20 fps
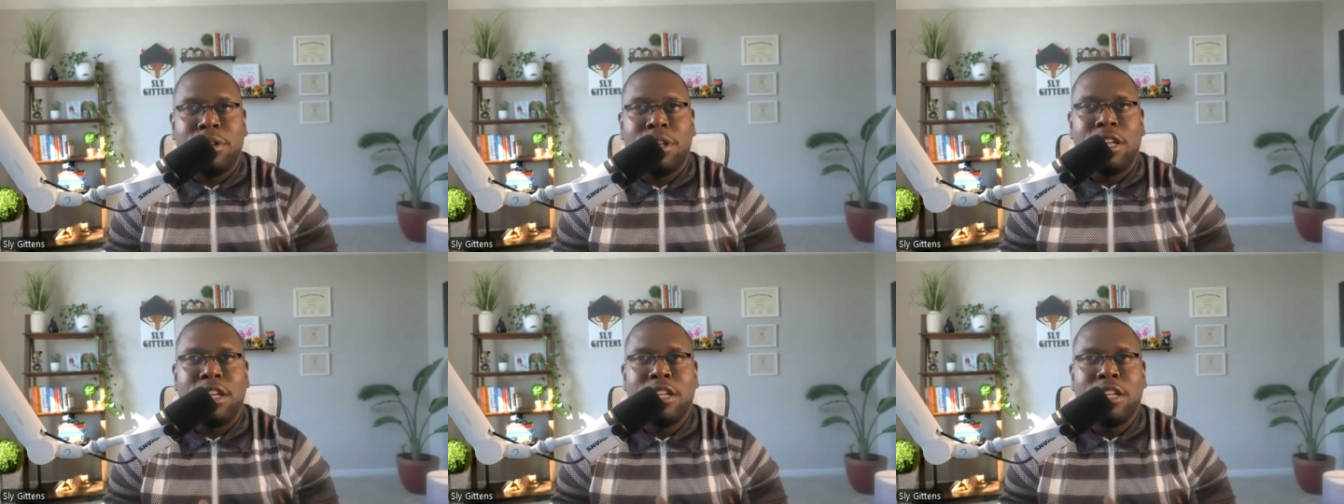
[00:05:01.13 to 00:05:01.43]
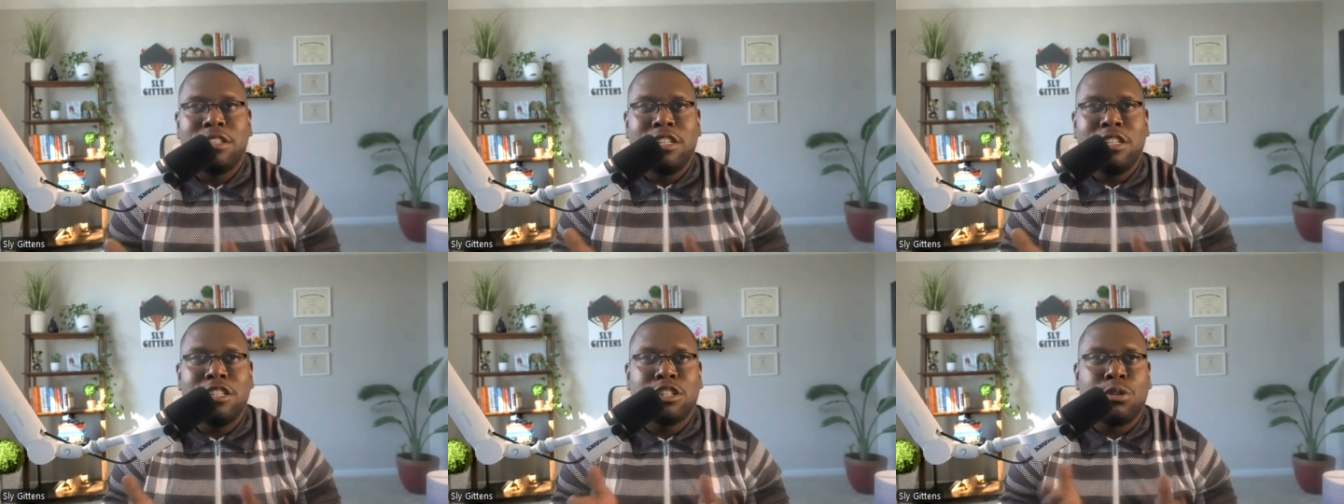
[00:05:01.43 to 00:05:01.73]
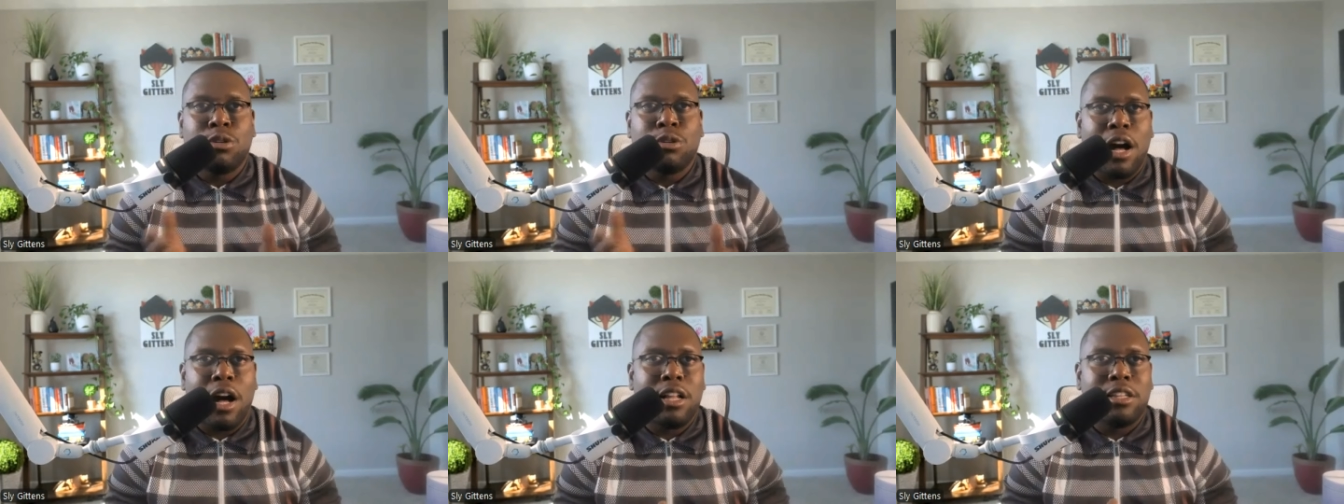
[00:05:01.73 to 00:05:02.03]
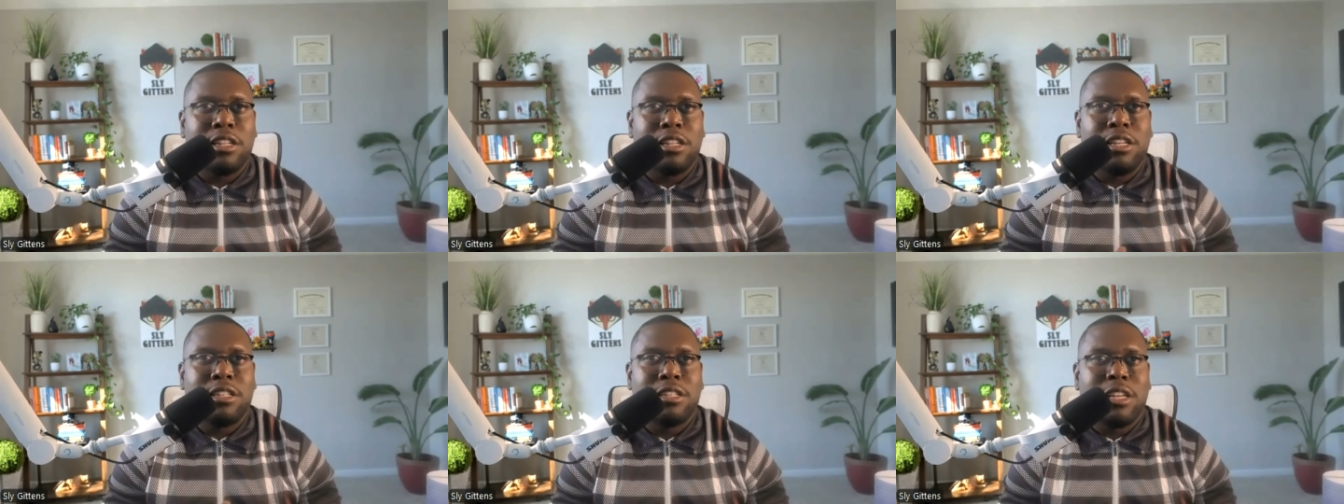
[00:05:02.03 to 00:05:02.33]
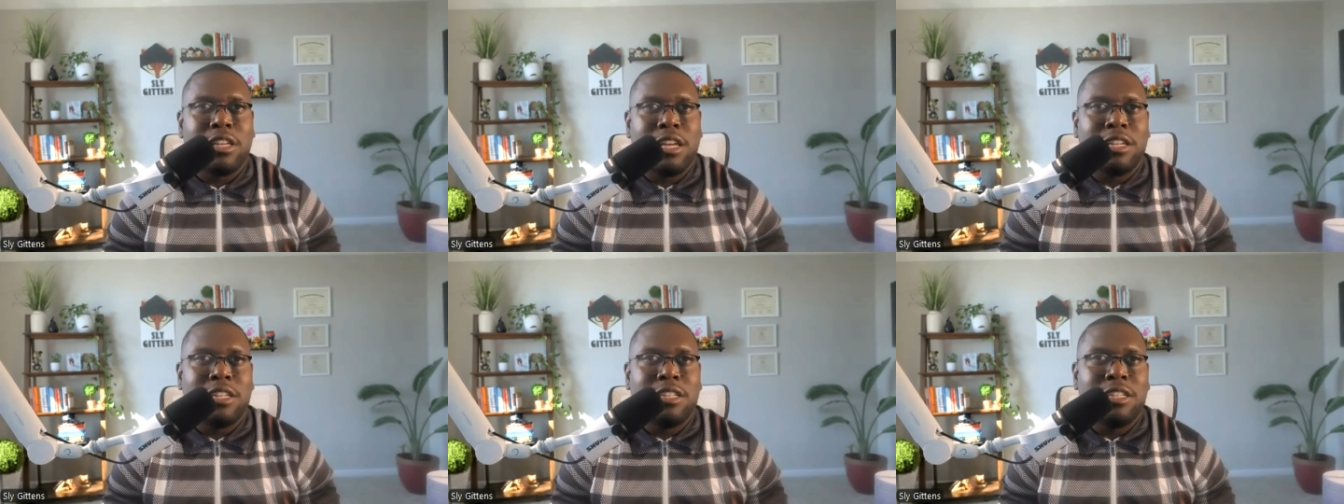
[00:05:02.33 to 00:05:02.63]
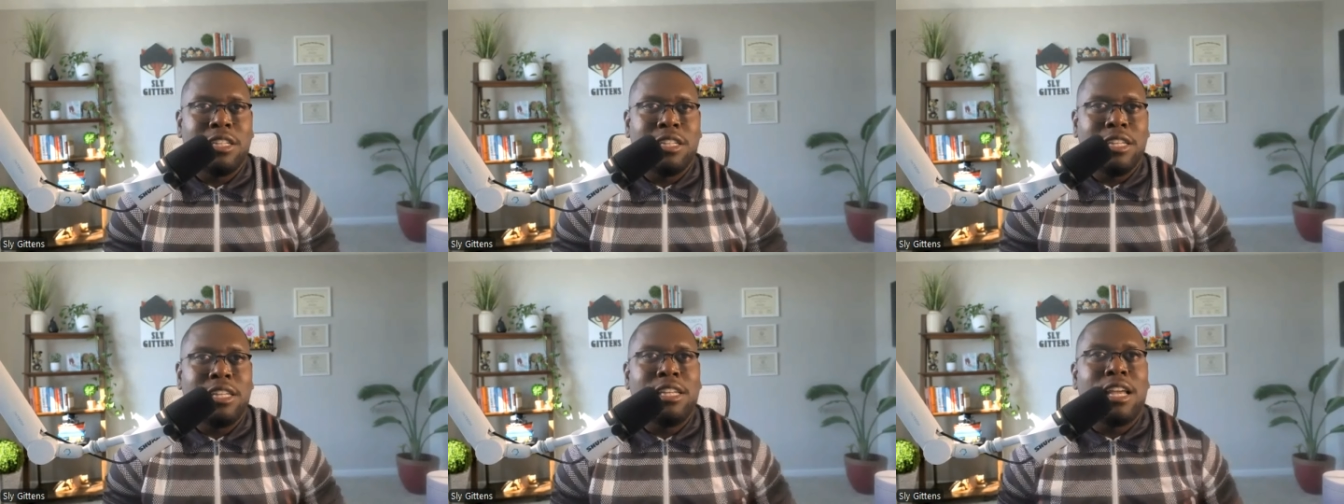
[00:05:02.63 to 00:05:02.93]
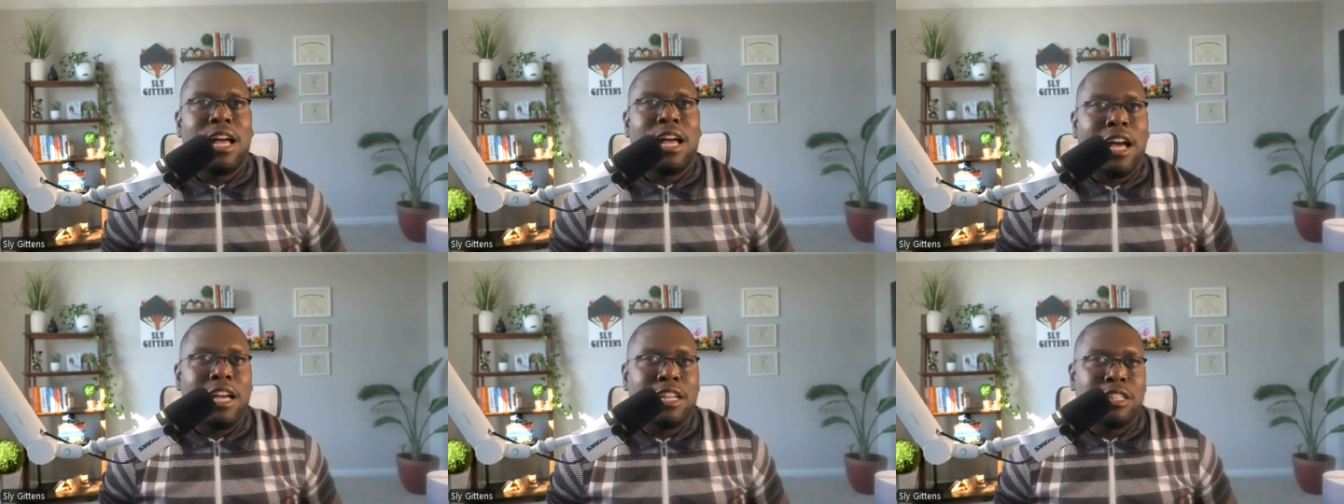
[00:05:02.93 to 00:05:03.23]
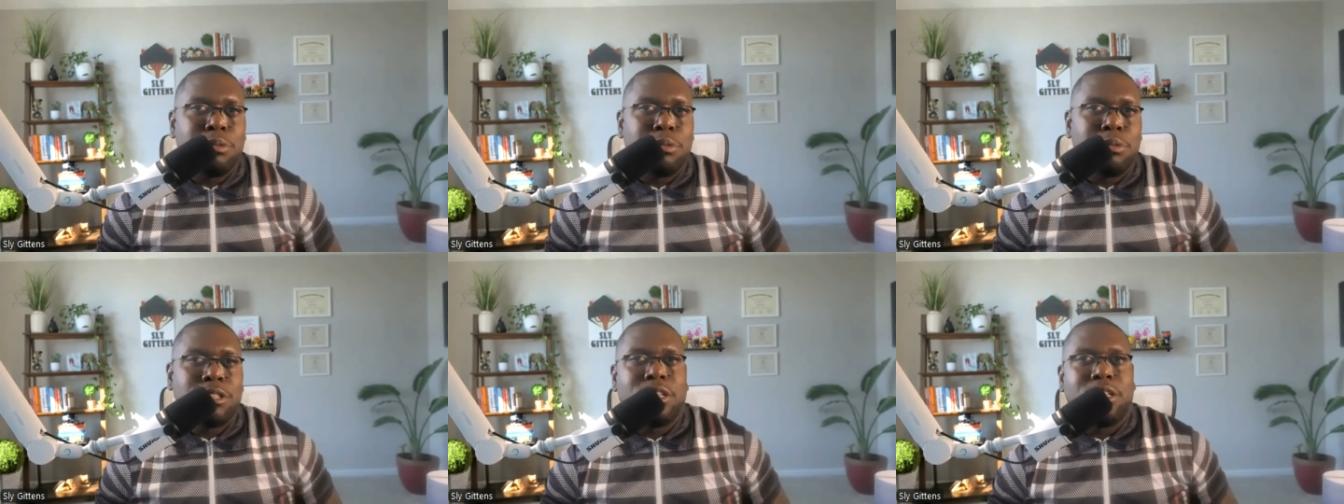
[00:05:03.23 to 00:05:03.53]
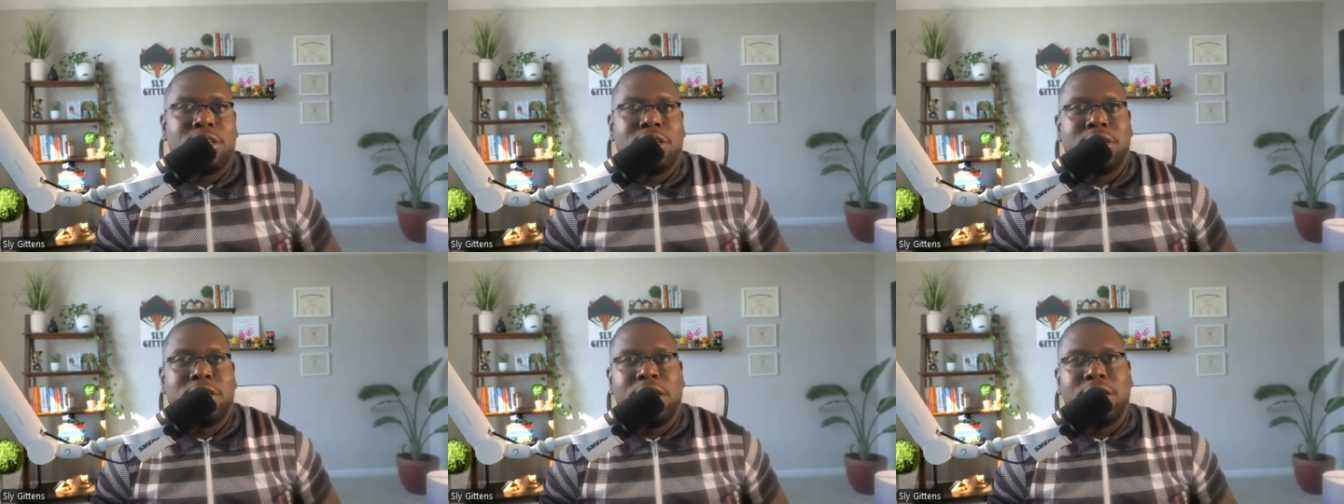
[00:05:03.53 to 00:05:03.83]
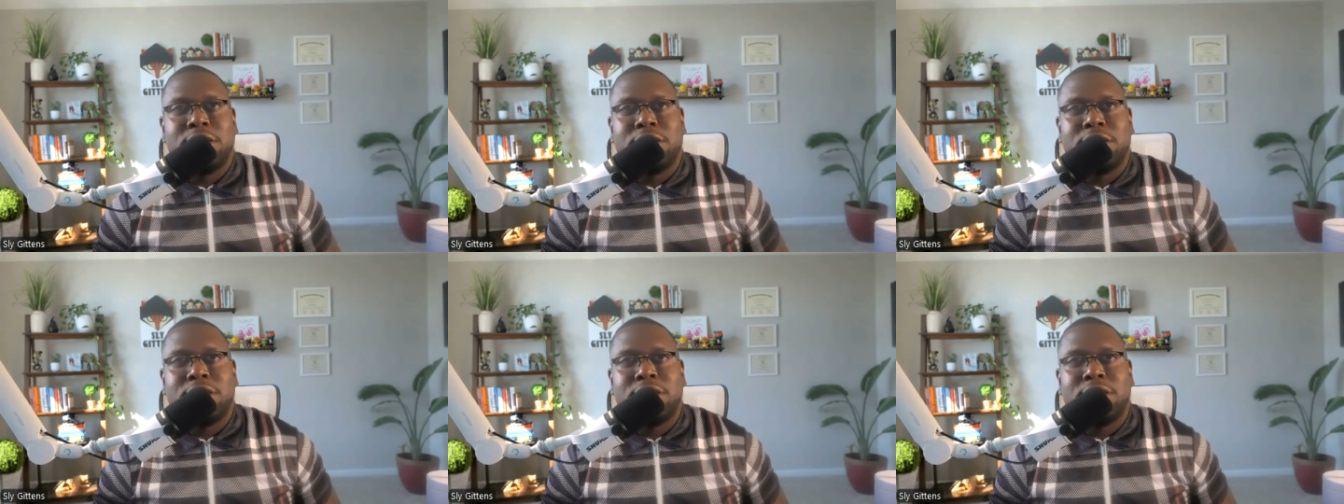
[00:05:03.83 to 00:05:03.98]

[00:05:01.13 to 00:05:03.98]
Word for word: these qualities in DEI specialization?